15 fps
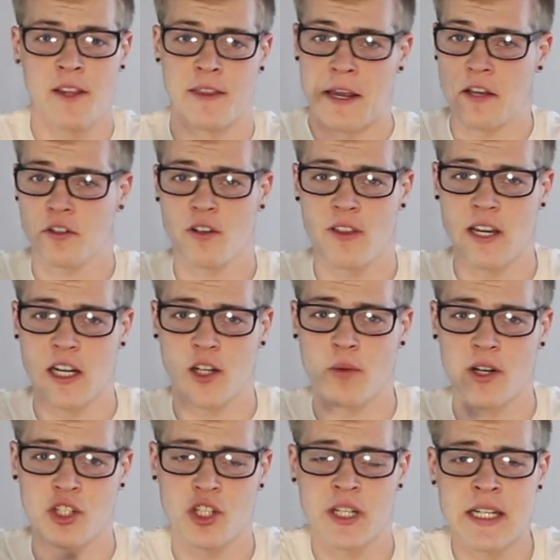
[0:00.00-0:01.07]
The answer to that
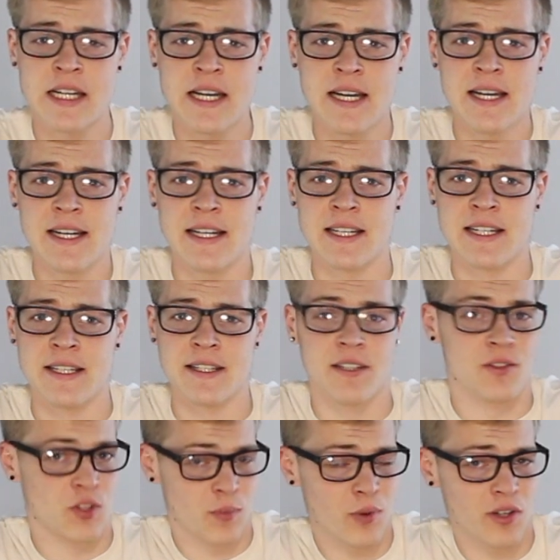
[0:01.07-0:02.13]
question is,
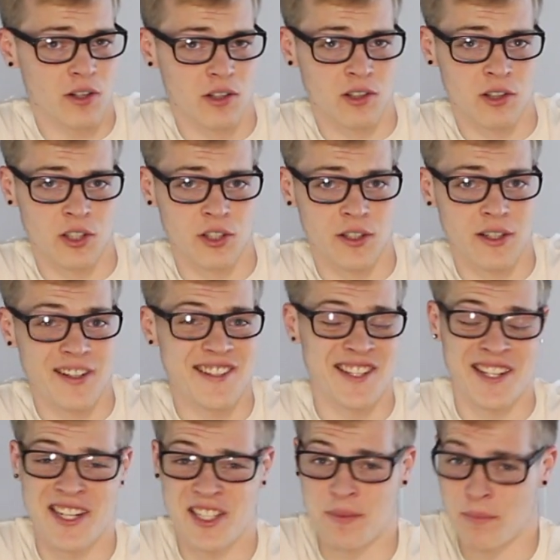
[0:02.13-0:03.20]
spoiler alert,
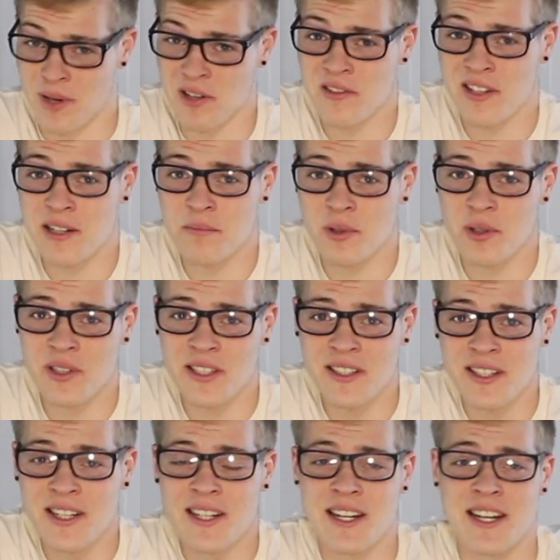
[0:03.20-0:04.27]
the next beer that I'm
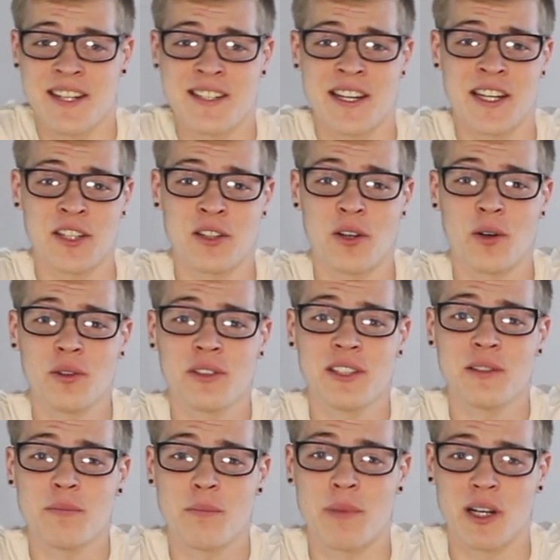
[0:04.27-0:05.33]
brewing is a
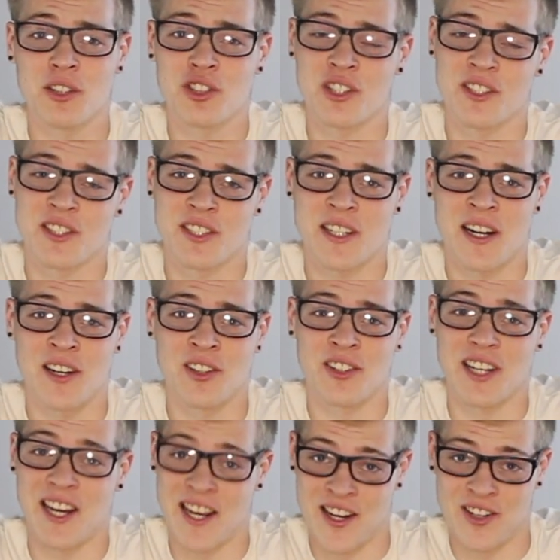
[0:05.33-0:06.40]
golden Belgian
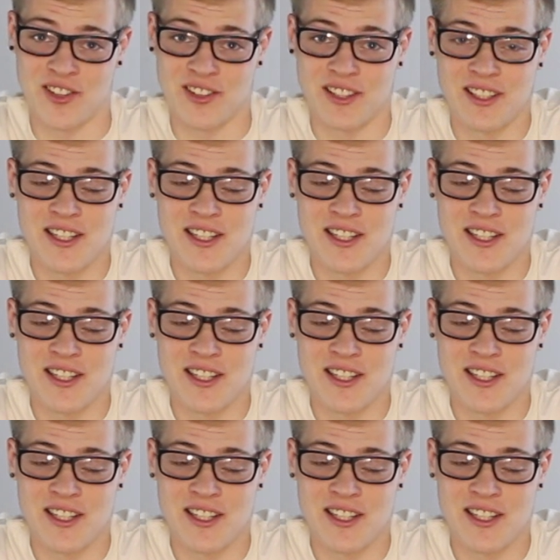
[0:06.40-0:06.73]
style ale.